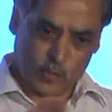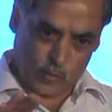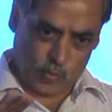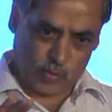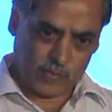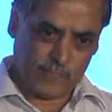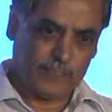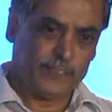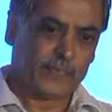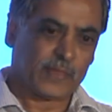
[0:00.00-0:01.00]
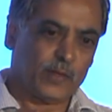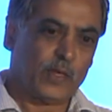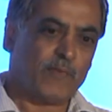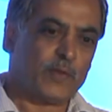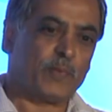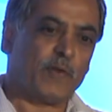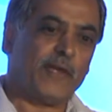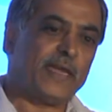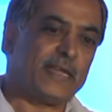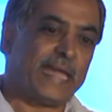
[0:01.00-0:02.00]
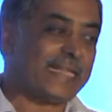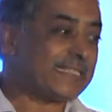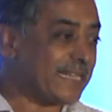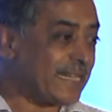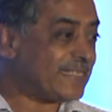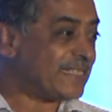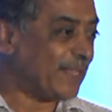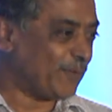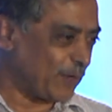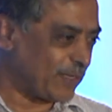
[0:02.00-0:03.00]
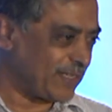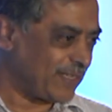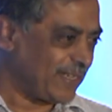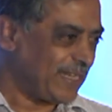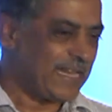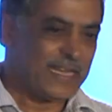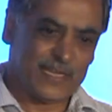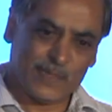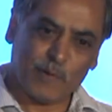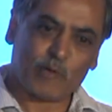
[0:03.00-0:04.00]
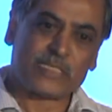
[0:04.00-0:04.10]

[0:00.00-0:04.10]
no, you have to provide gaskets in the watch. It is about